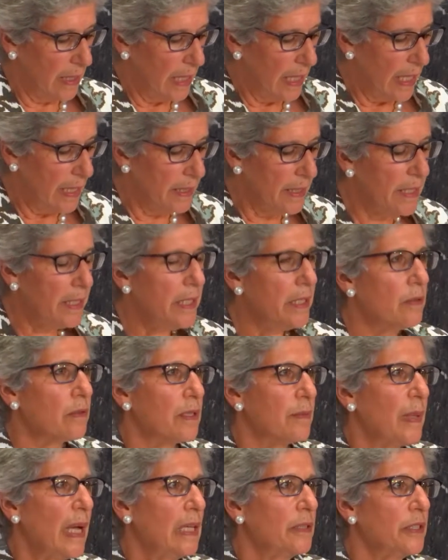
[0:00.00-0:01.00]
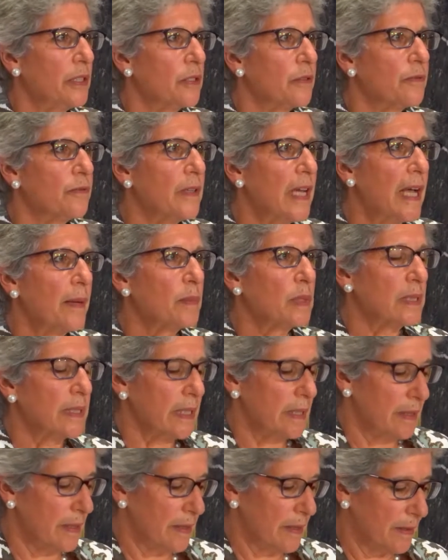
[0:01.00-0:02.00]
and hear about your
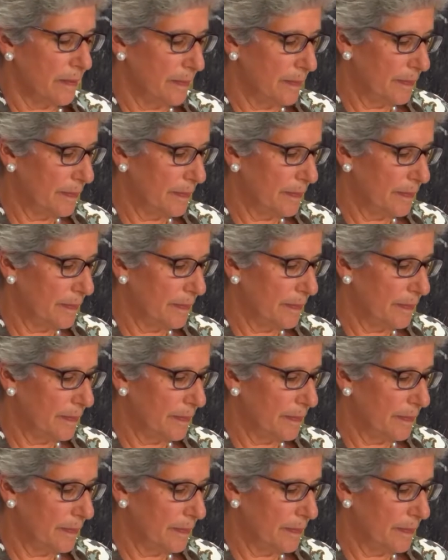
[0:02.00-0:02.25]
families.